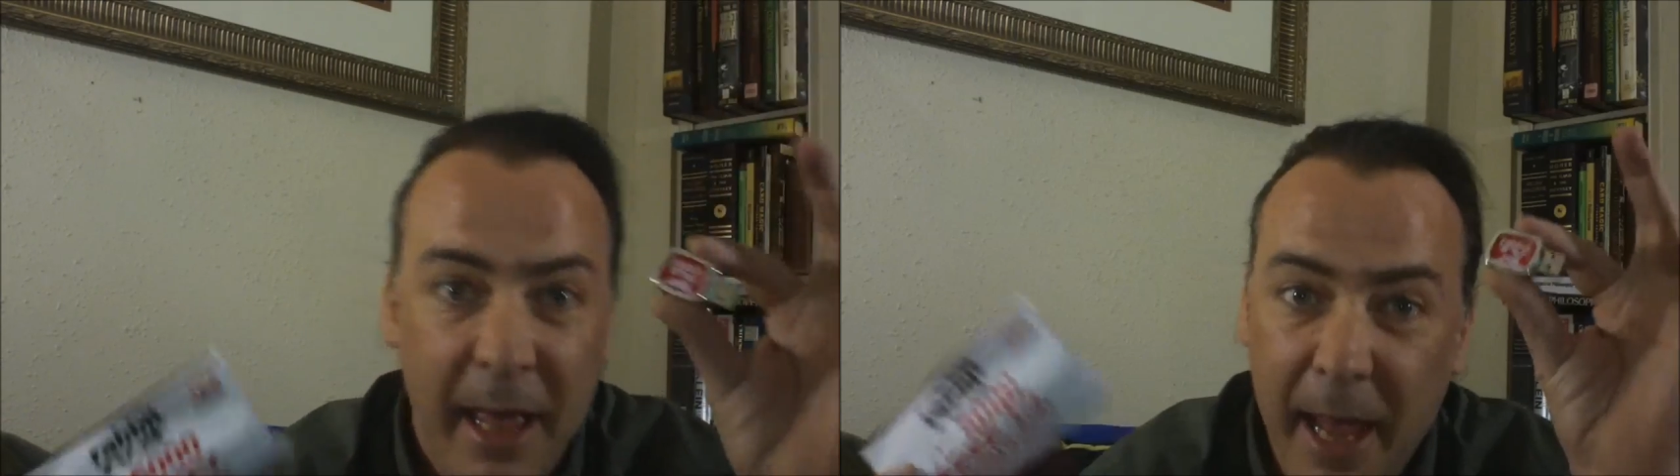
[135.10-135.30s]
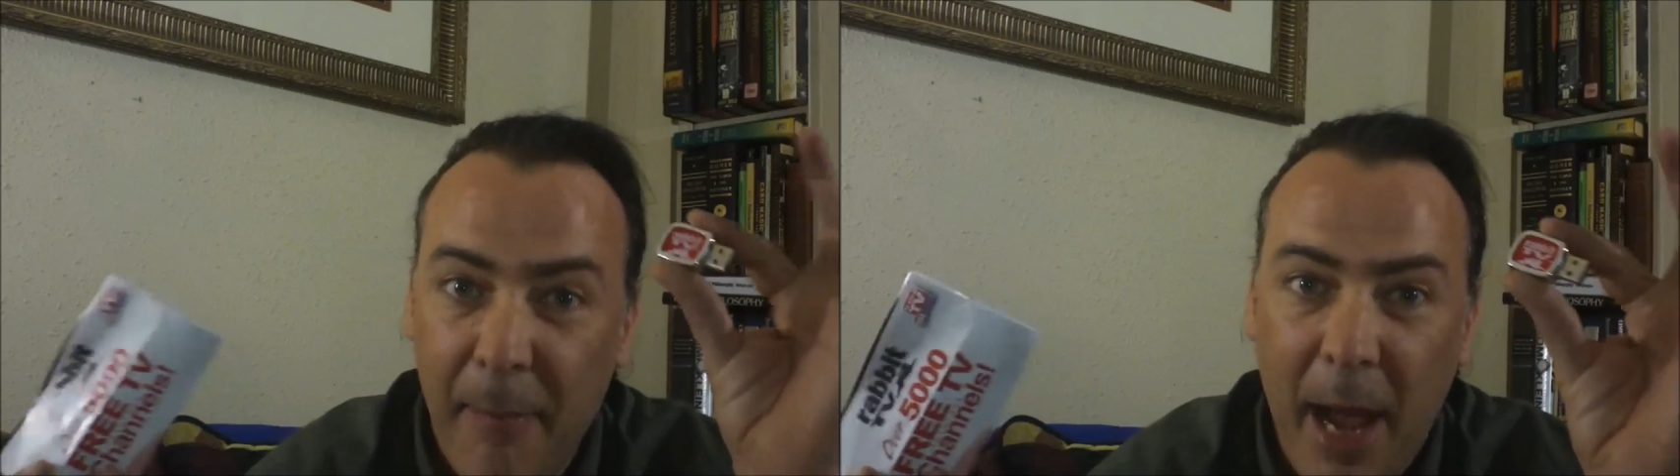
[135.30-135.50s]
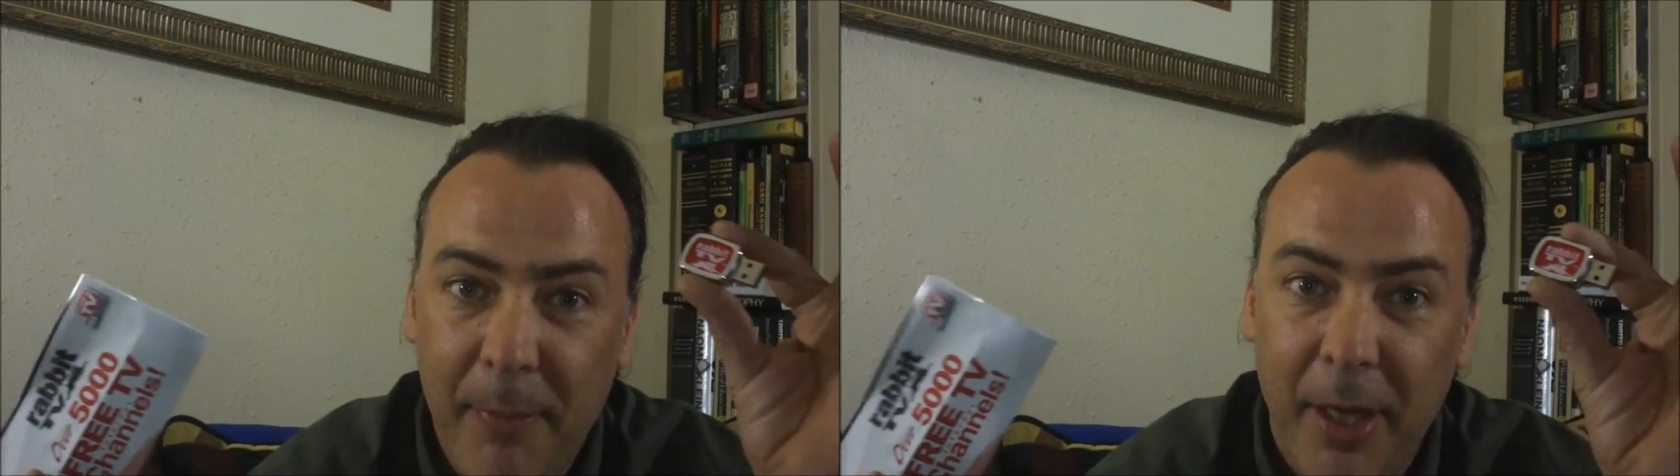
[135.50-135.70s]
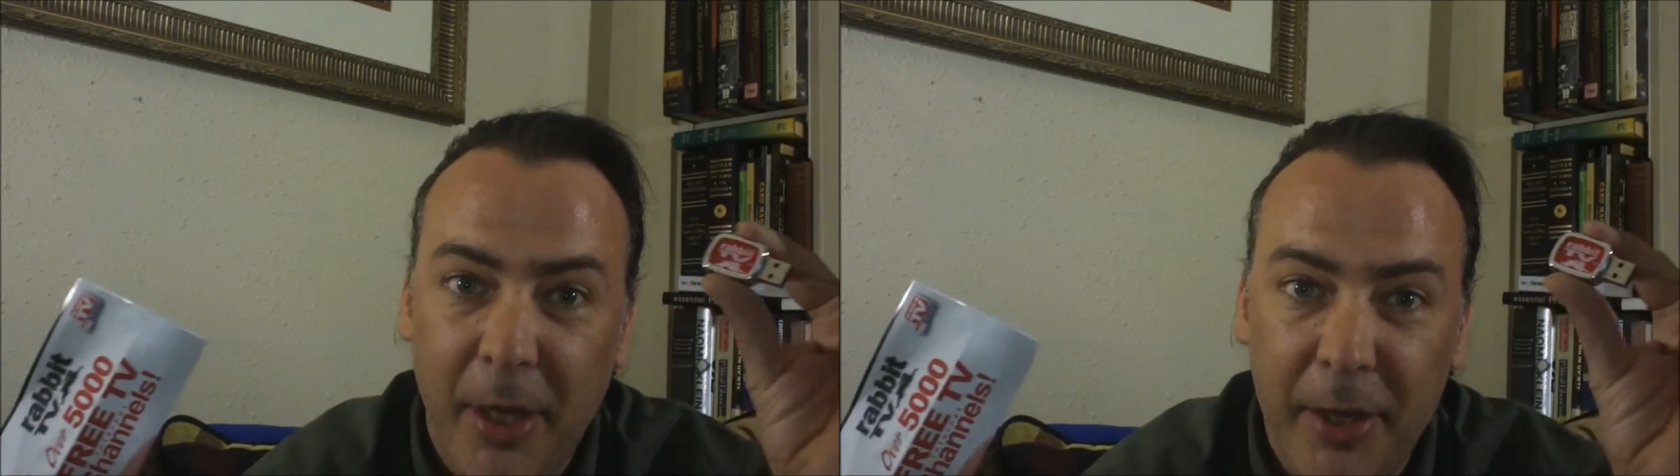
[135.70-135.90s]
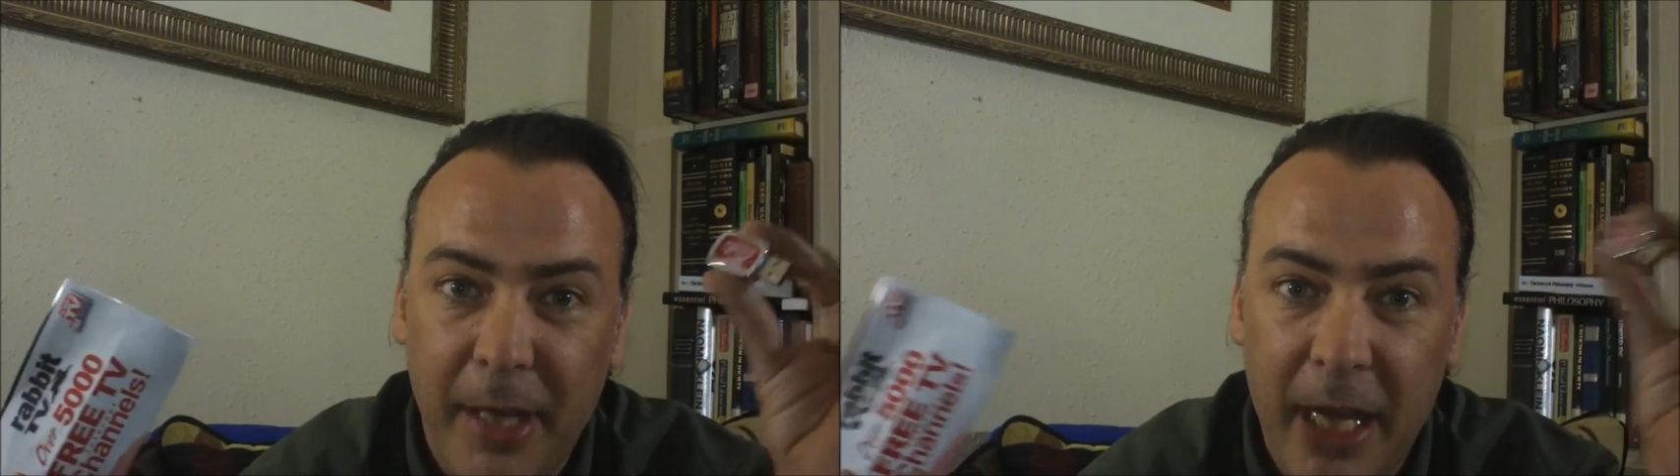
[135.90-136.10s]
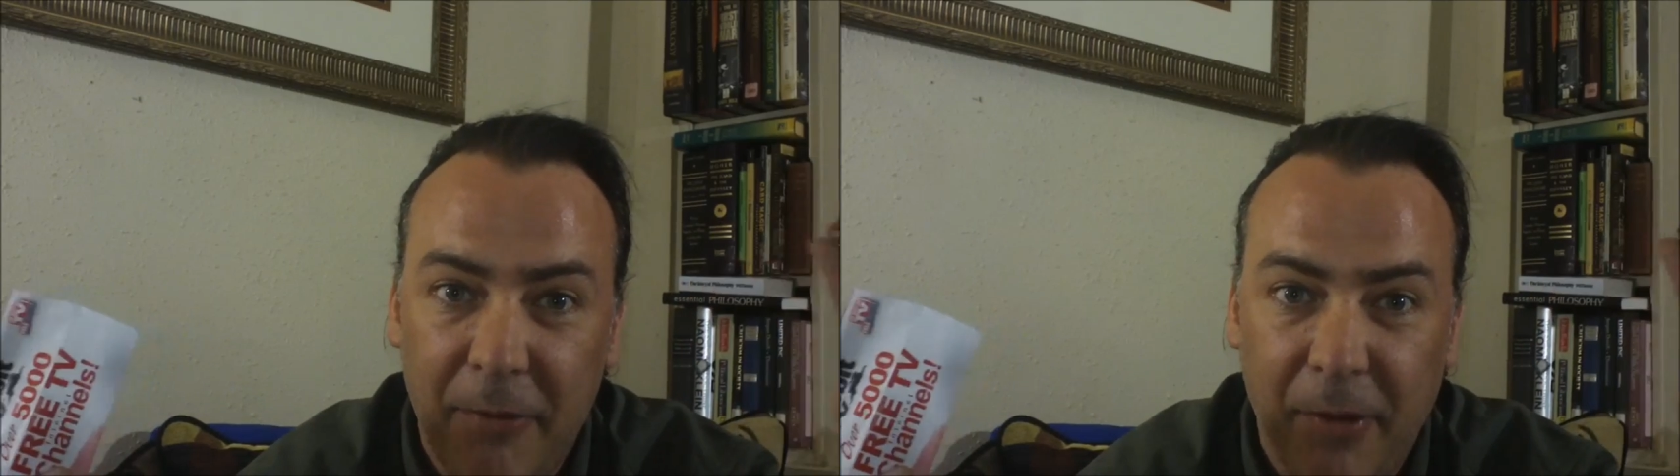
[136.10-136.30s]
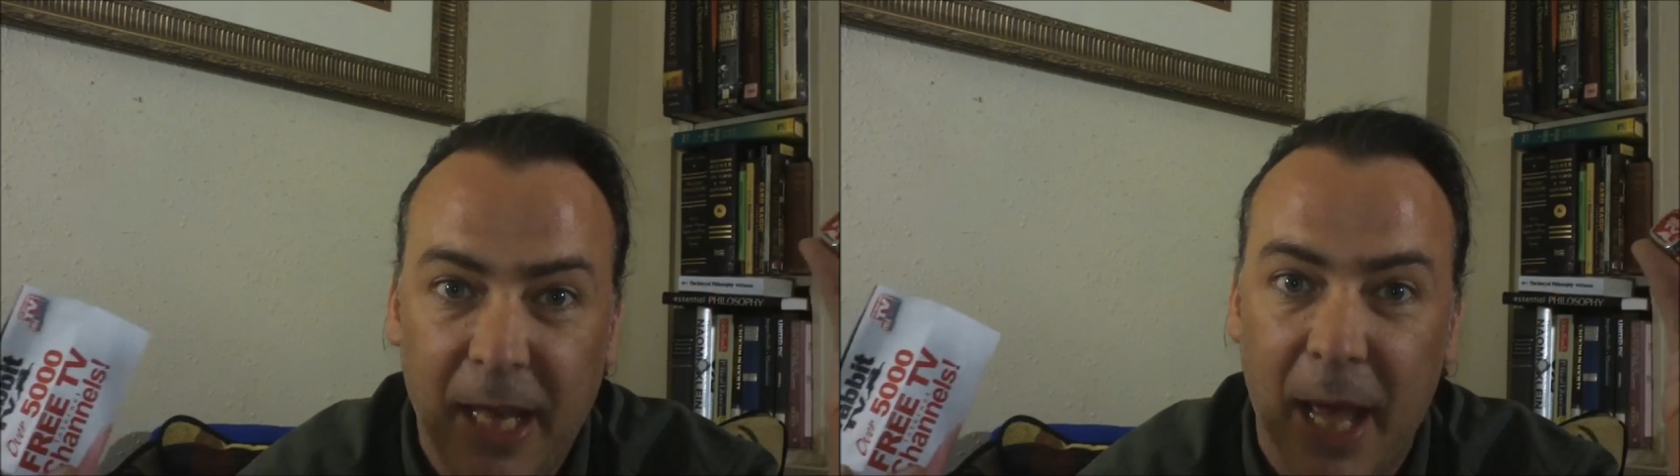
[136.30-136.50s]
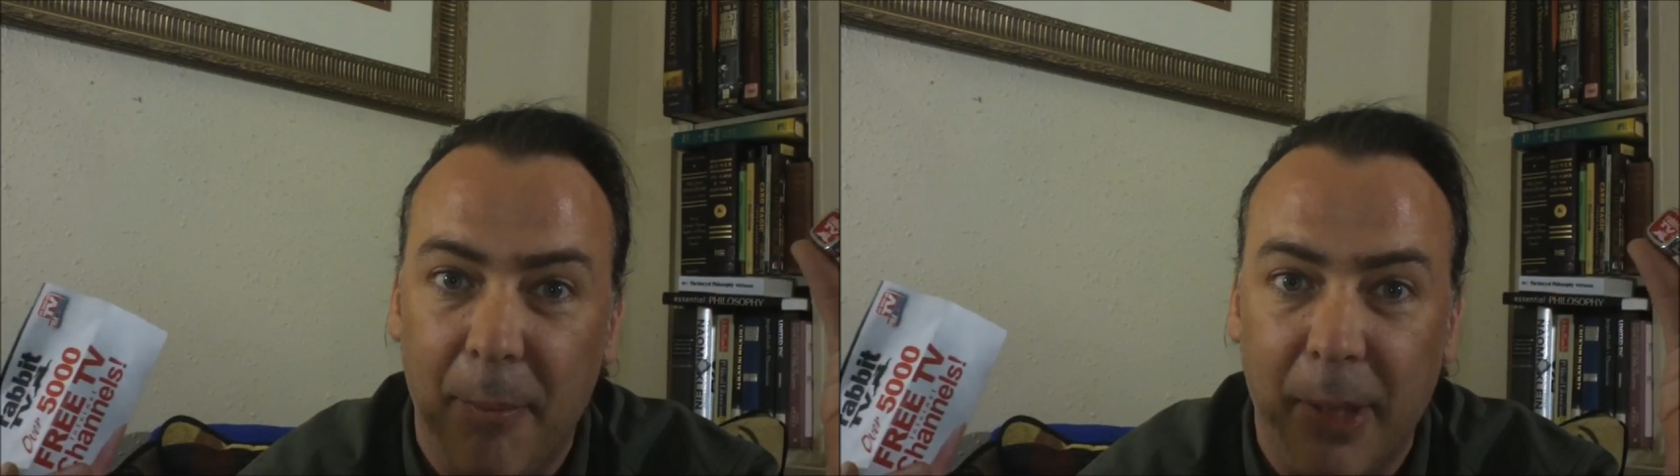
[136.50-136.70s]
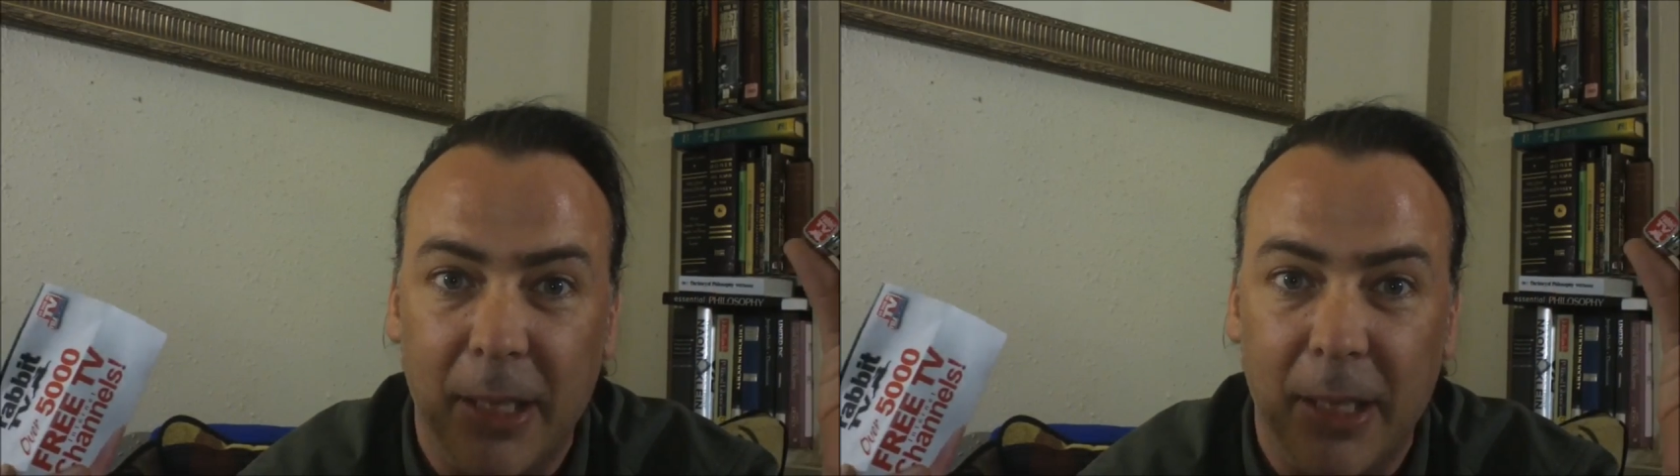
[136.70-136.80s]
it might be a good thing for them